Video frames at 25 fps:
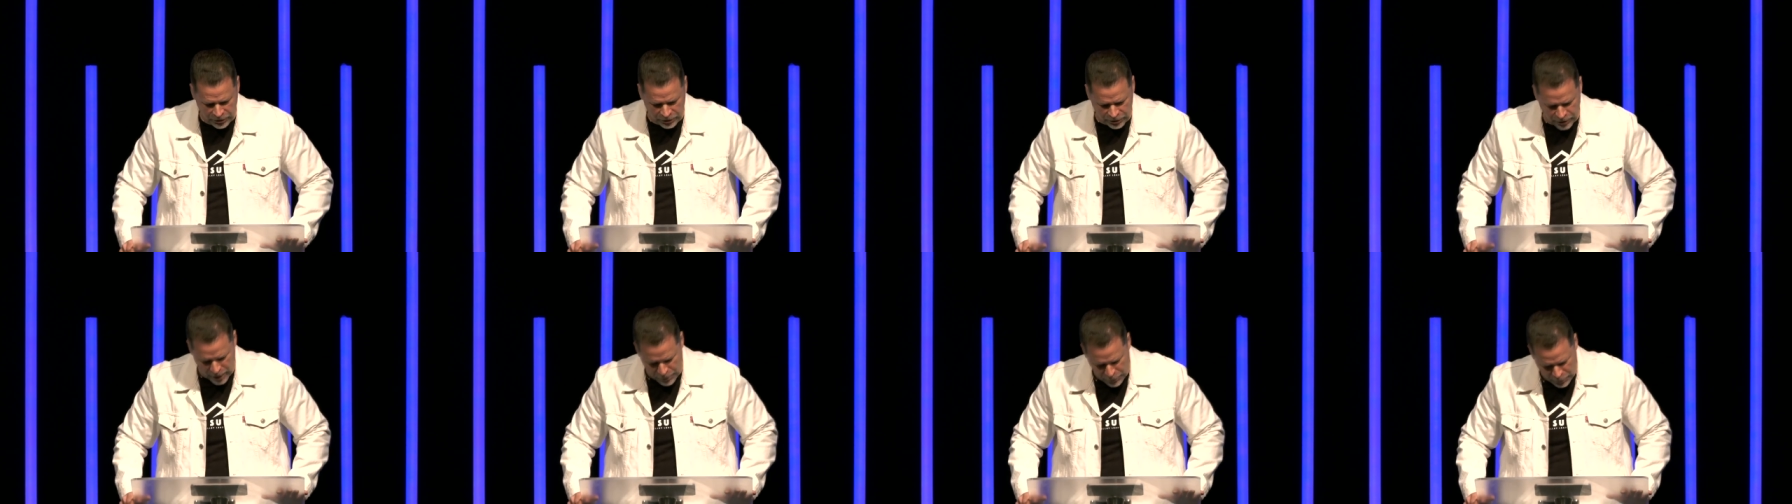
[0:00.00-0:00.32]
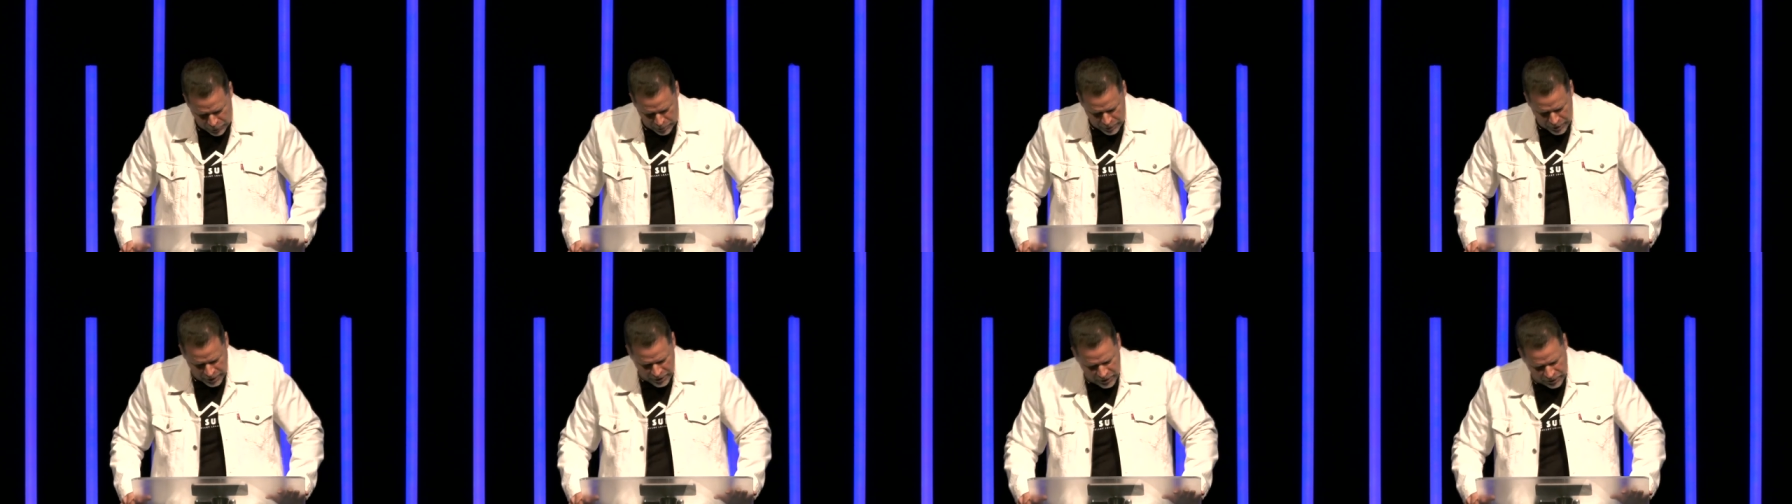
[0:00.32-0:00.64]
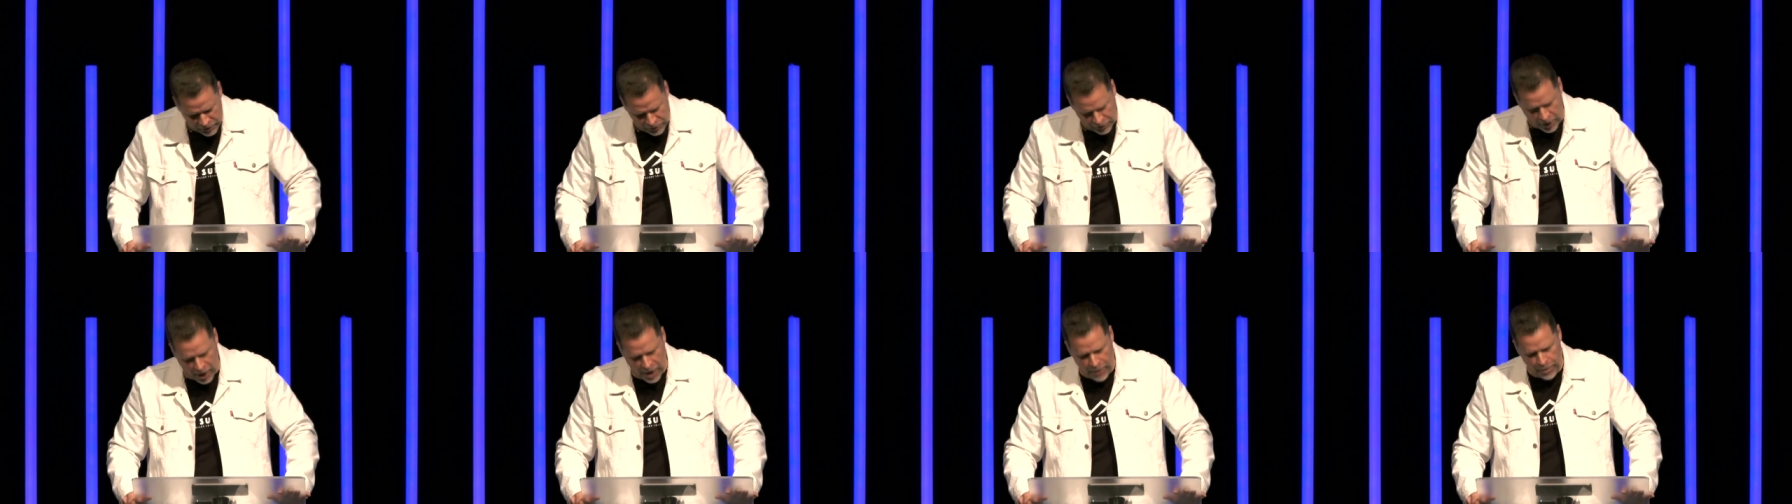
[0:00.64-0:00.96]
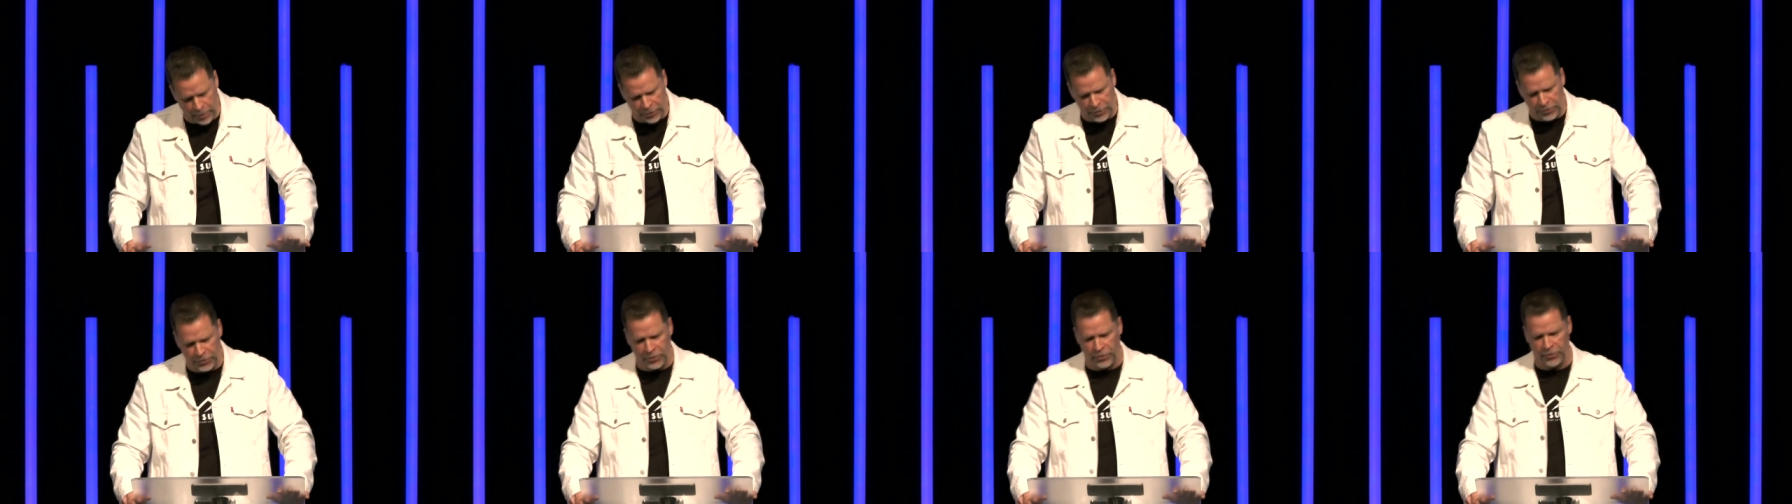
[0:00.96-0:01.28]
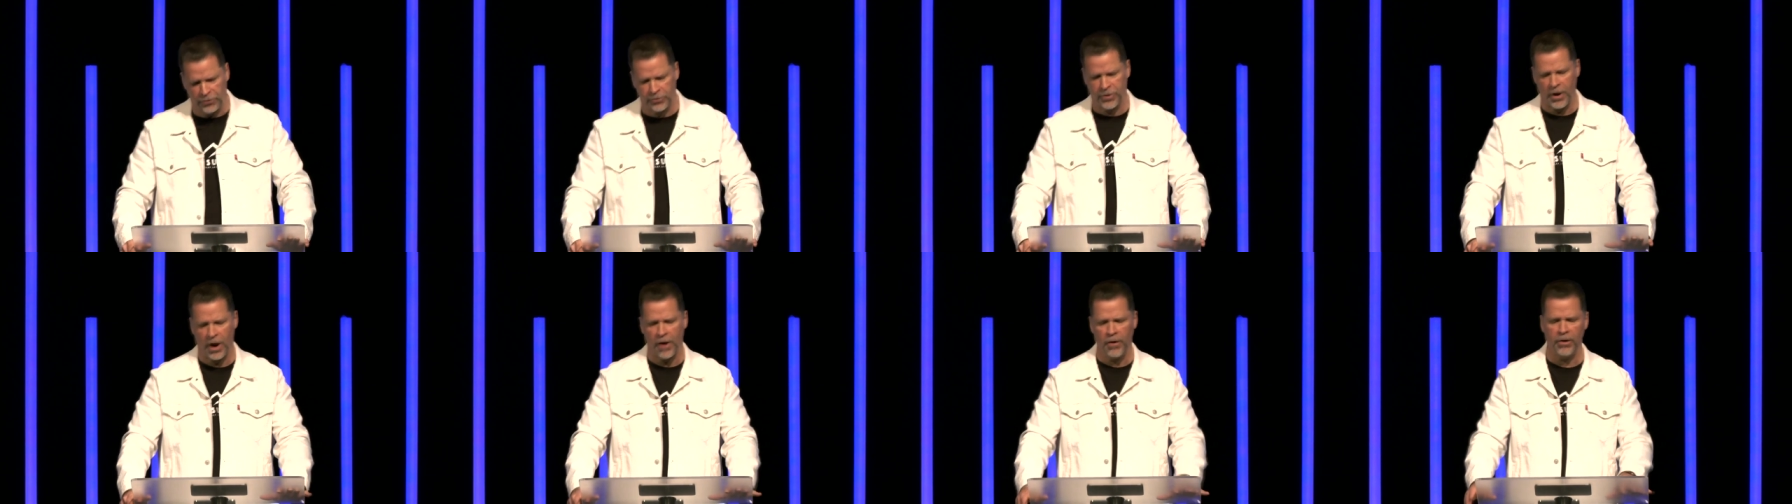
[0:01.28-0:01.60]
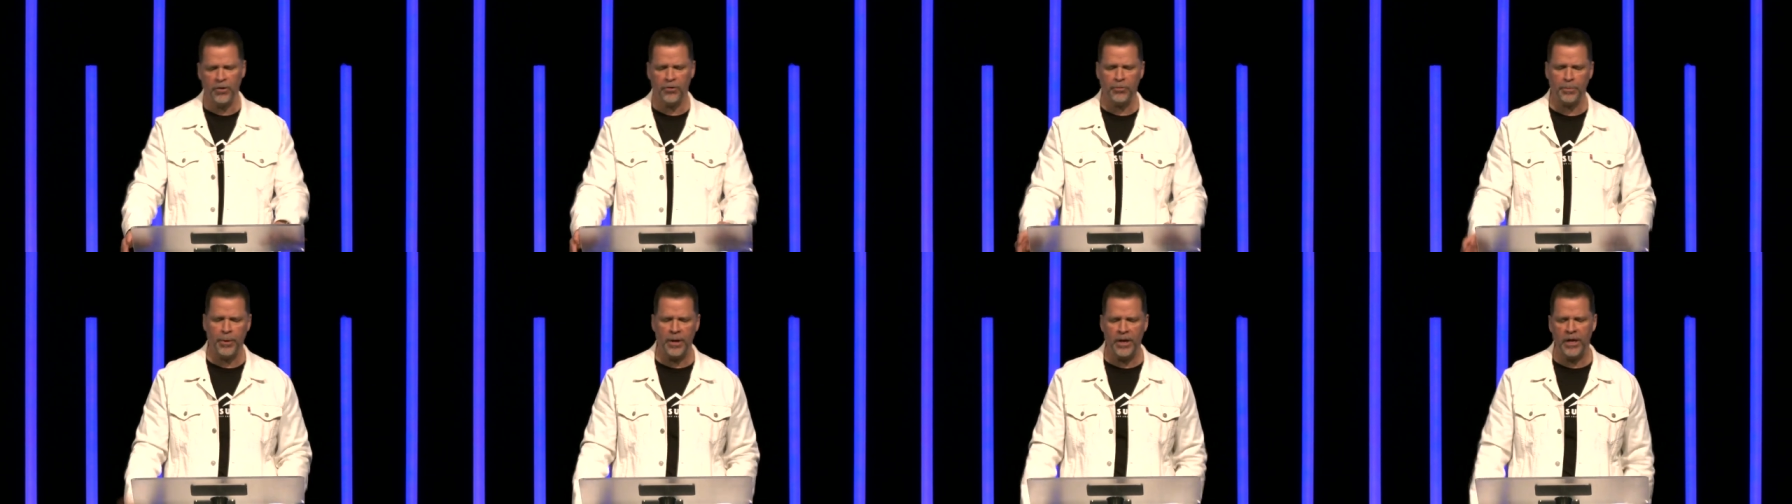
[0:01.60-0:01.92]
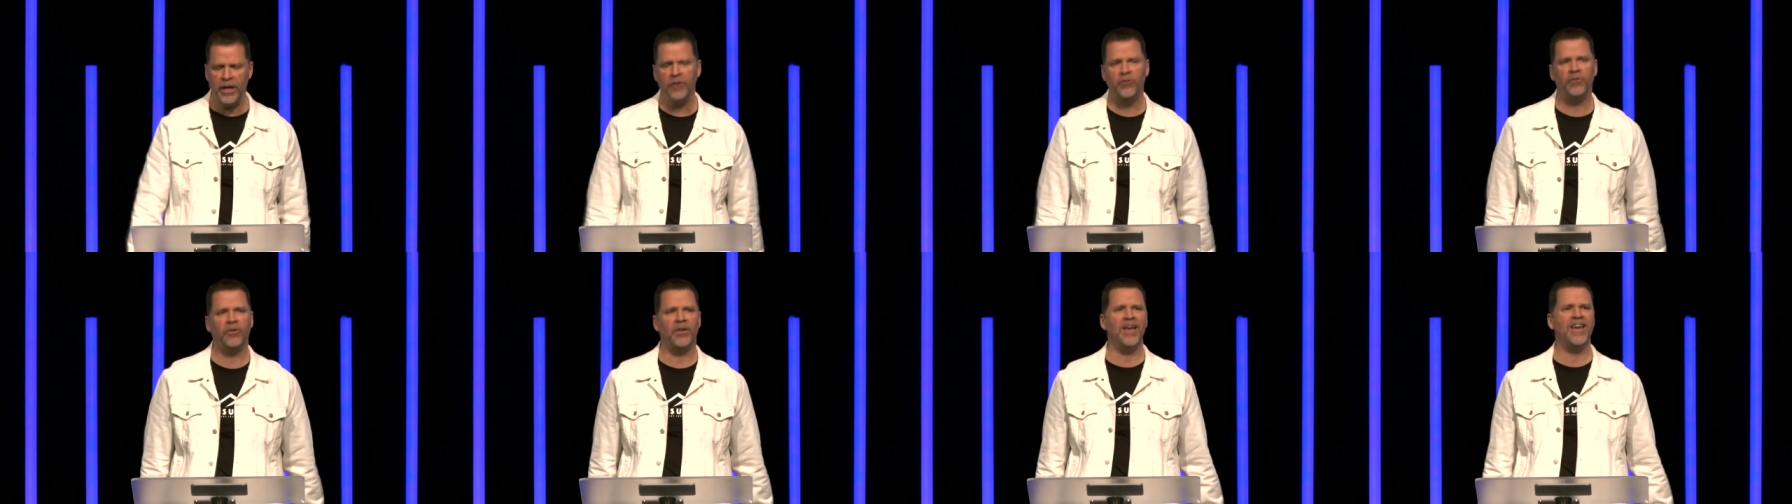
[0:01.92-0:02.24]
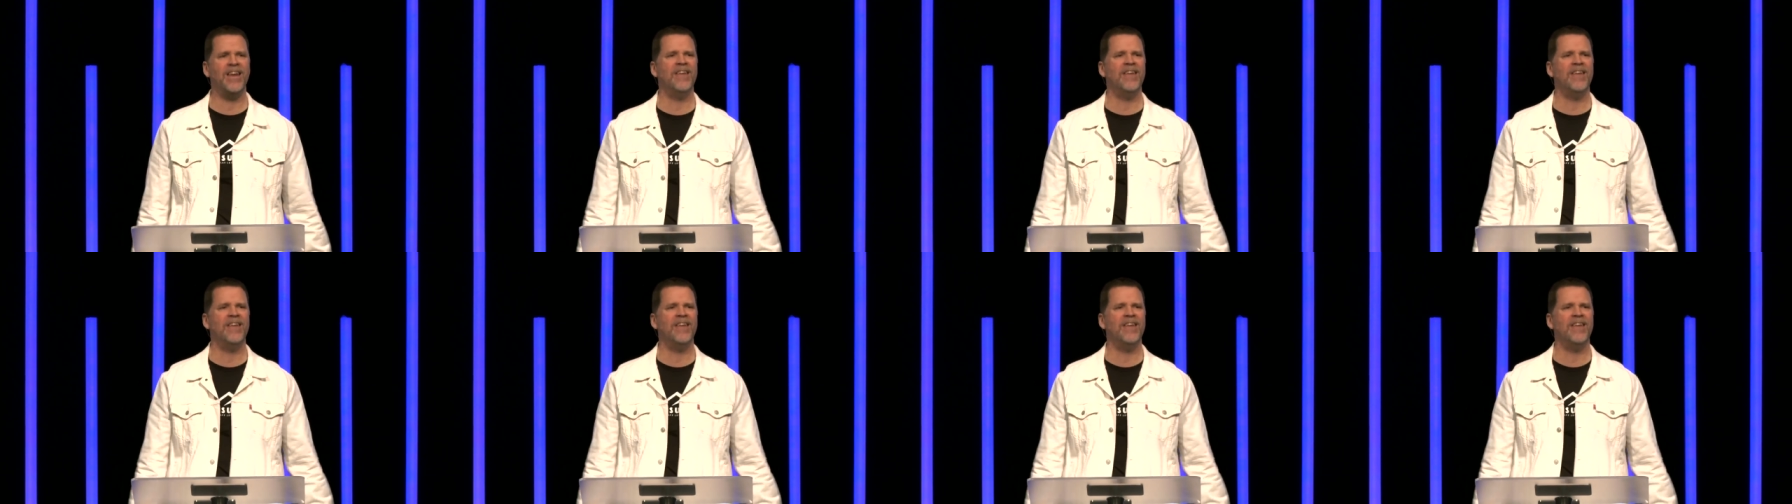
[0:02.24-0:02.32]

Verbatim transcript: see from the disciples discouragement is